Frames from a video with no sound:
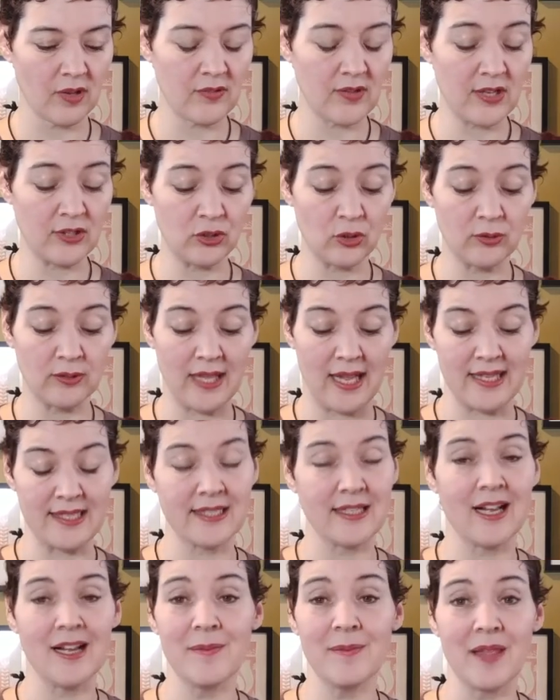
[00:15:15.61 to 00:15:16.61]
that I showed
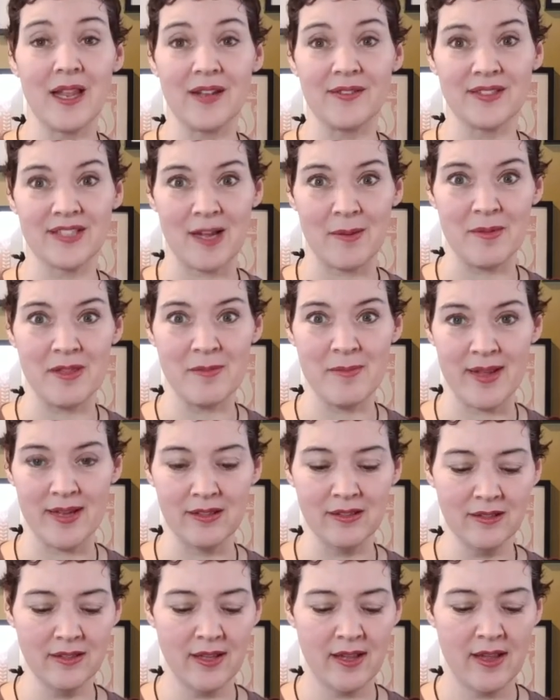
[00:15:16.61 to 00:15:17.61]
last time that it's come in the
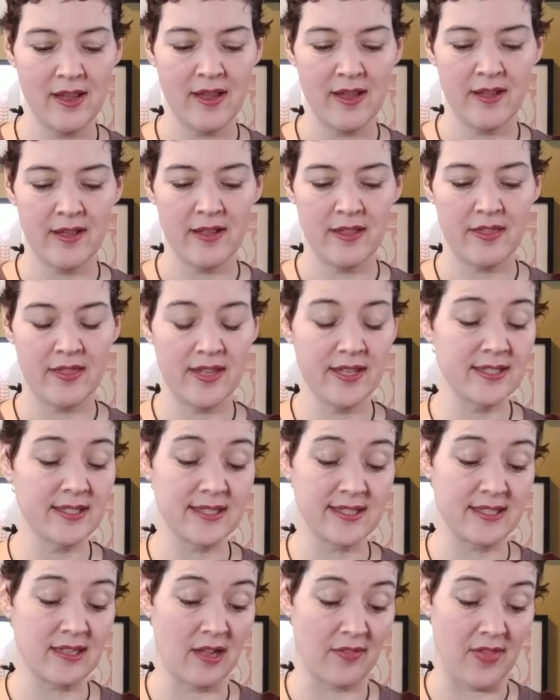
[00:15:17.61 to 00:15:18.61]
mail. This
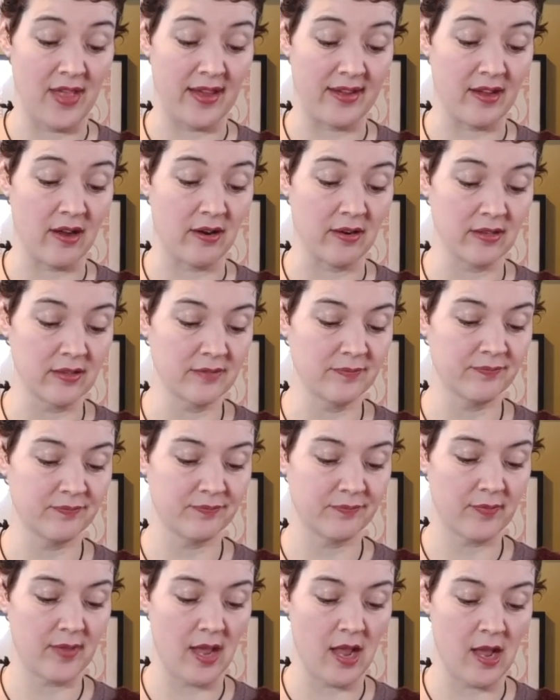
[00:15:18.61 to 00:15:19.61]
is not that yarn,
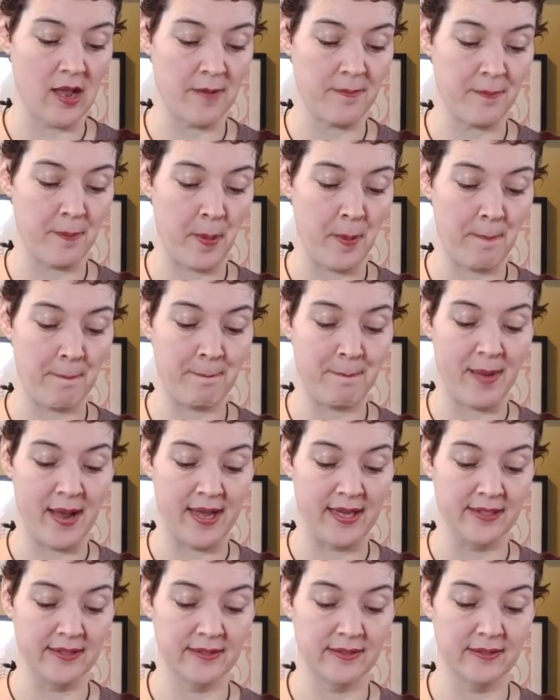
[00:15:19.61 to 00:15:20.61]

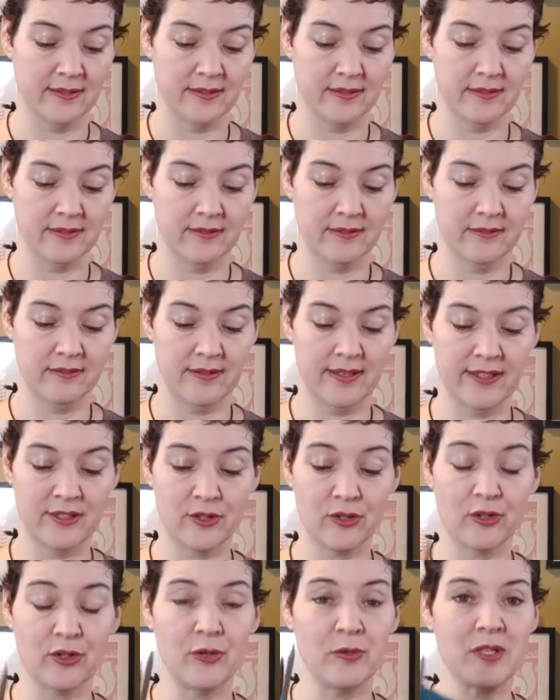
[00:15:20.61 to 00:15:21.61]
but
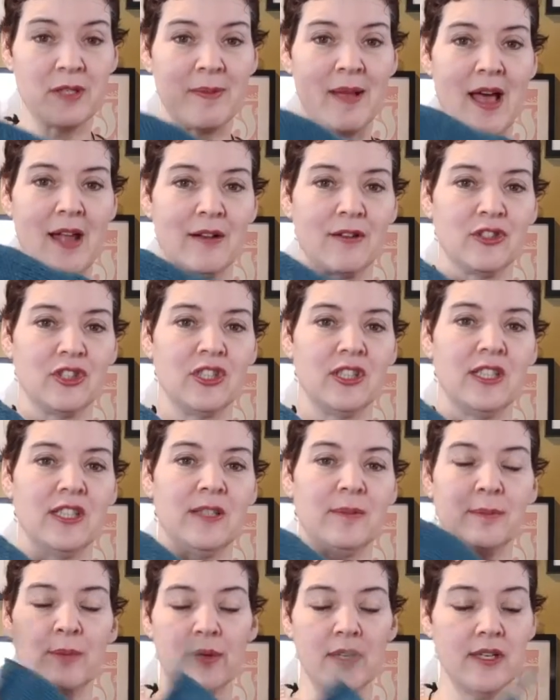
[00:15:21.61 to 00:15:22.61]
it's her newest pattern.
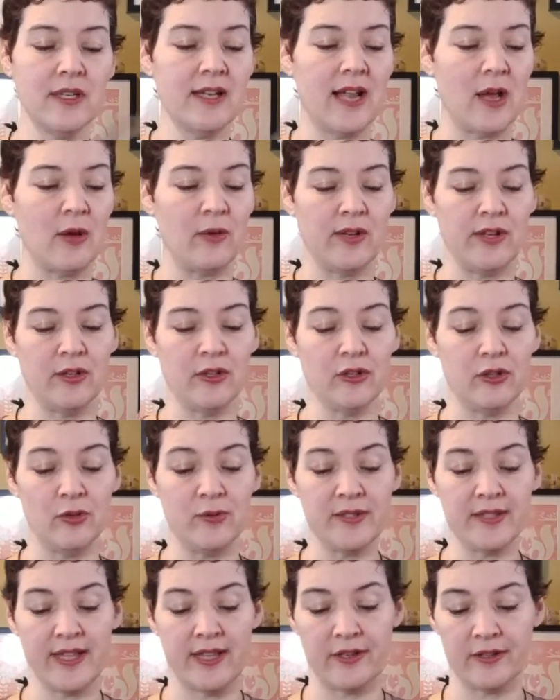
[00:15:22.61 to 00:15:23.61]
She put it out in her
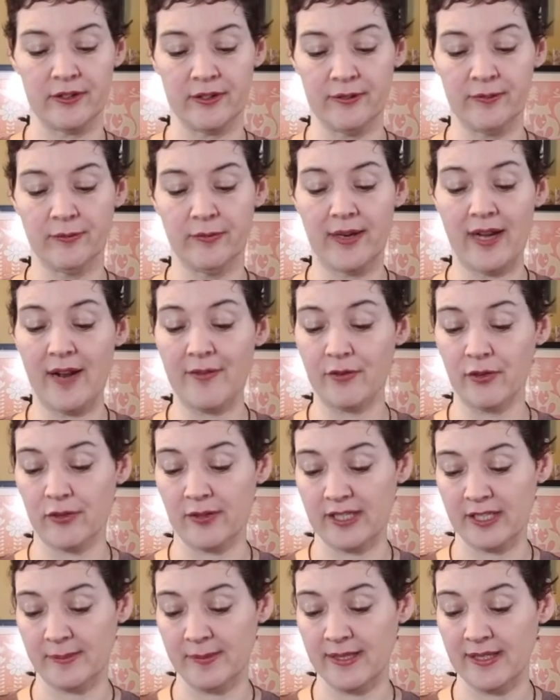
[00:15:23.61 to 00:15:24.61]
newsletter right after
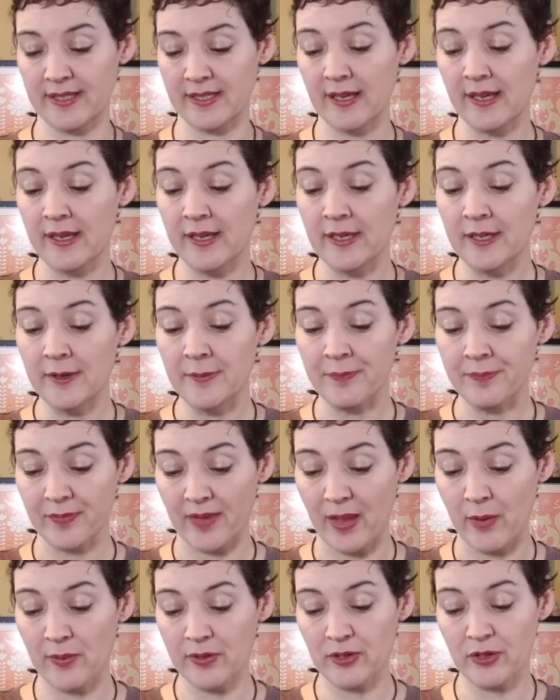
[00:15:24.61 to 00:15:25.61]
Christmas.
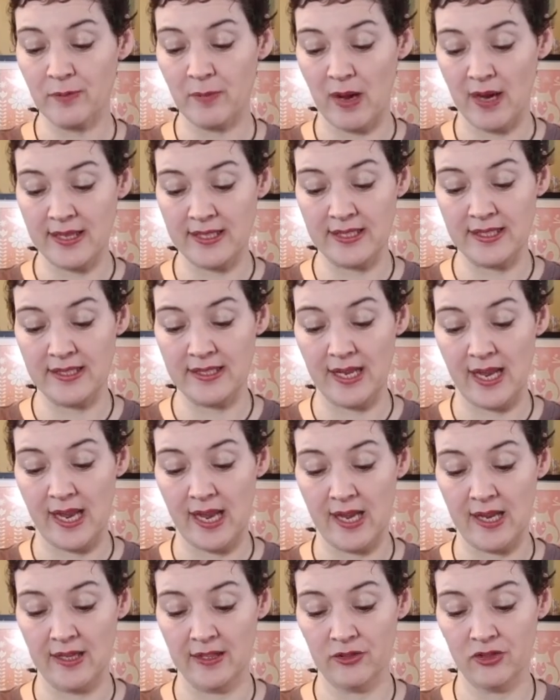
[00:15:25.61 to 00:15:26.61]
It was her Boxing
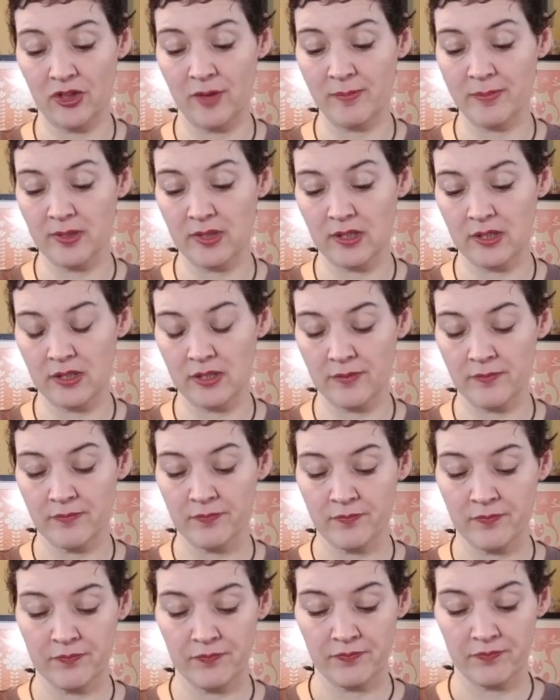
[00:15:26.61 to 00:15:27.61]
Day jumper.
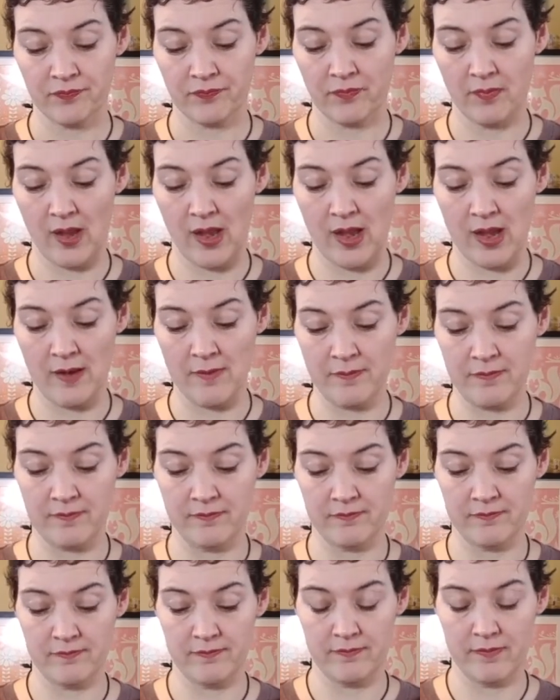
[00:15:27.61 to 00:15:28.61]

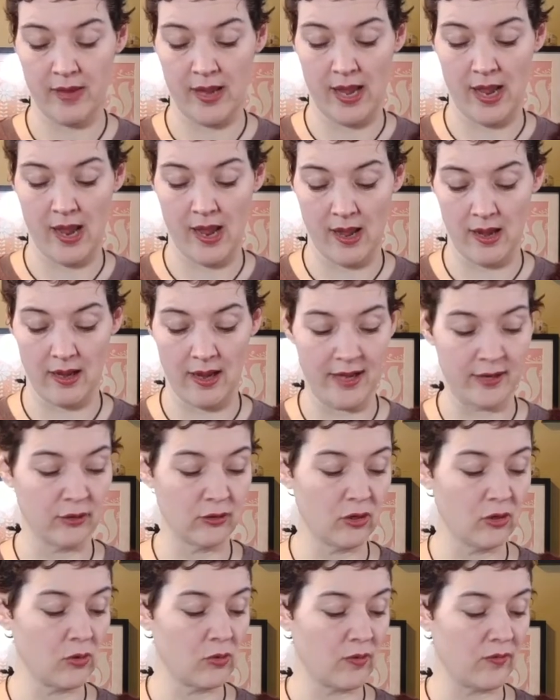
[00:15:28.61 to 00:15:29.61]
I
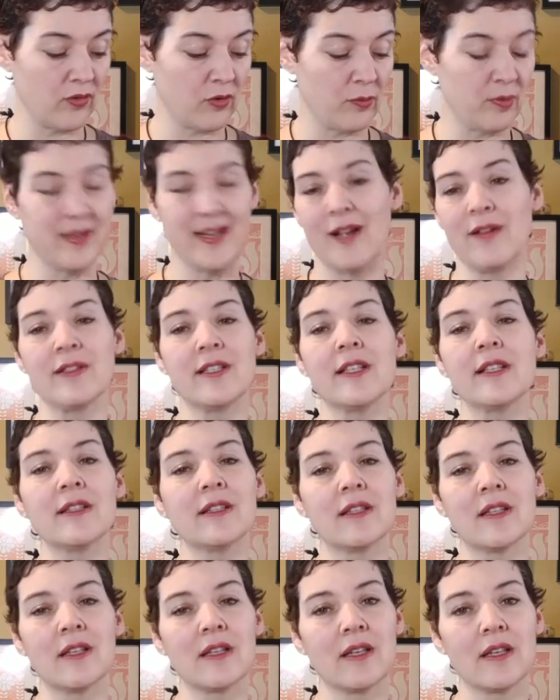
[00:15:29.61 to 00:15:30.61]
don't know if you pronounce it